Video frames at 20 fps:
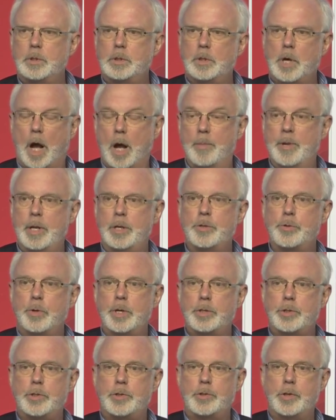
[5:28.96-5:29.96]
common
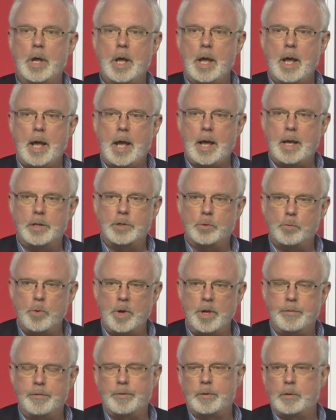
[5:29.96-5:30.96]
interests, as
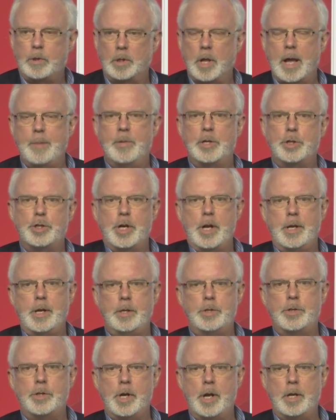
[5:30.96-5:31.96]
with climate
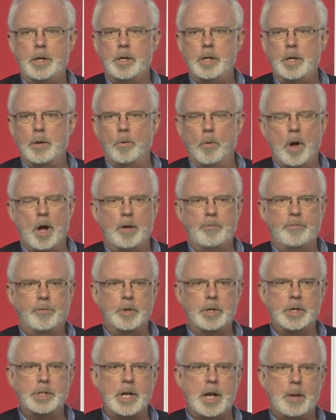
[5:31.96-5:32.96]
change and Iran, for
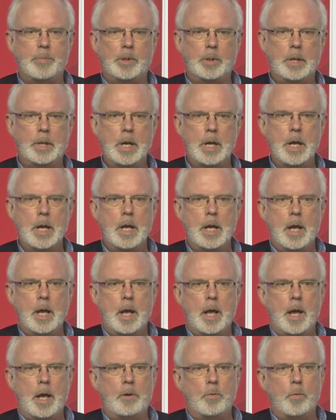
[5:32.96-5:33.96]
example.
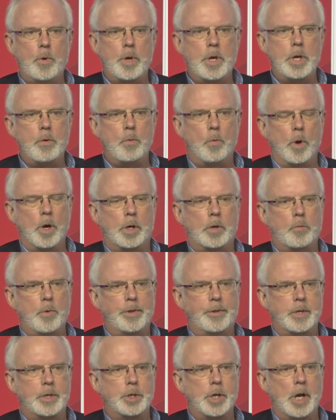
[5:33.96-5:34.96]
And we work with
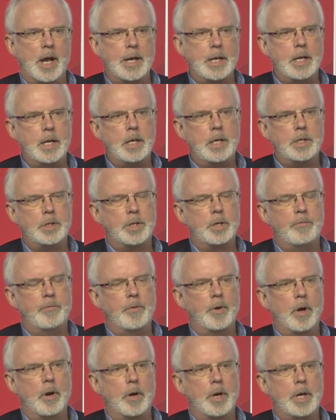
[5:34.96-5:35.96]
the Chinese in
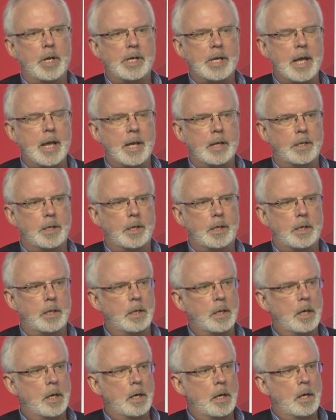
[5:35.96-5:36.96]
very candid
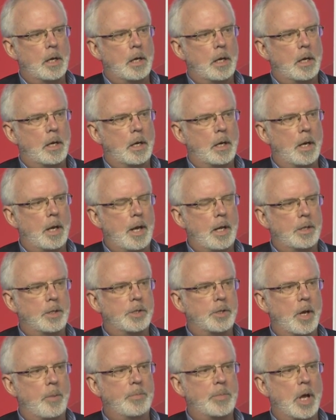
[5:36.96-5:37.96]
and
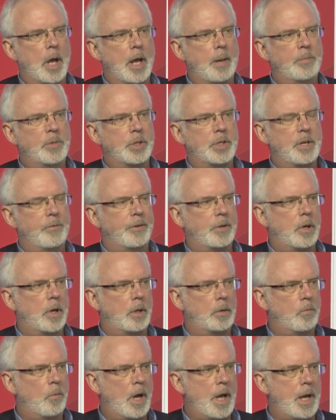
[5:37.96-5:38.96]
sometimes
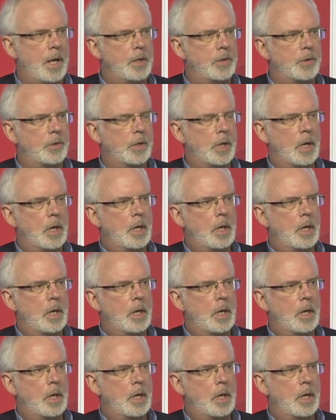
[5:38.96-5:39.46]
difficult ways